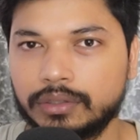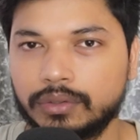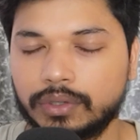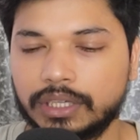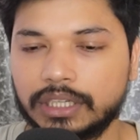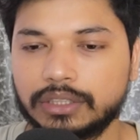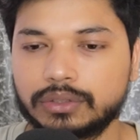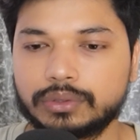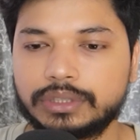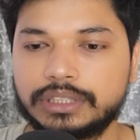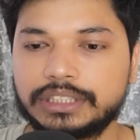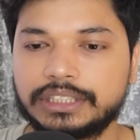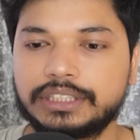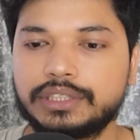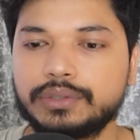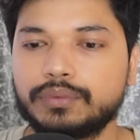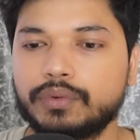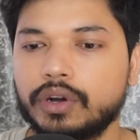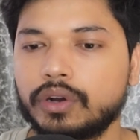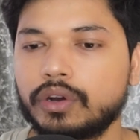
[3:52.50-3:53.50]
Okay, so this is
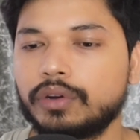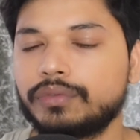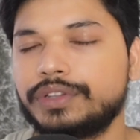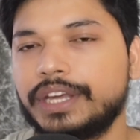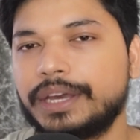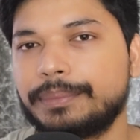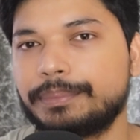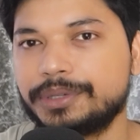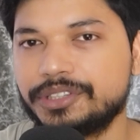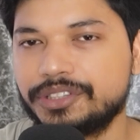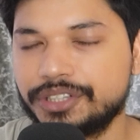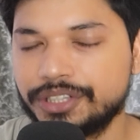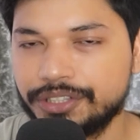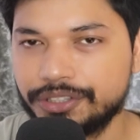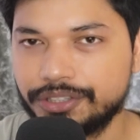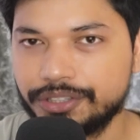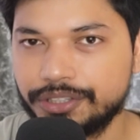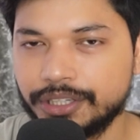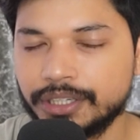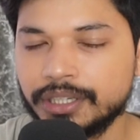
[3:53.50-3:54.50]
the work of the FPGA
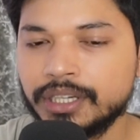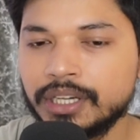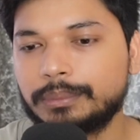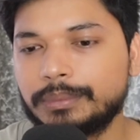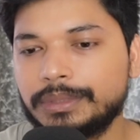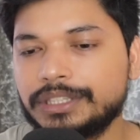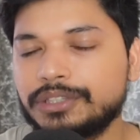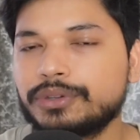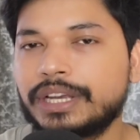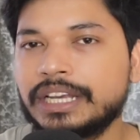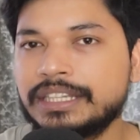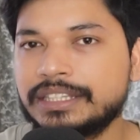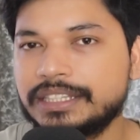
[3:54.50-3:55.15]
engineer. Means you can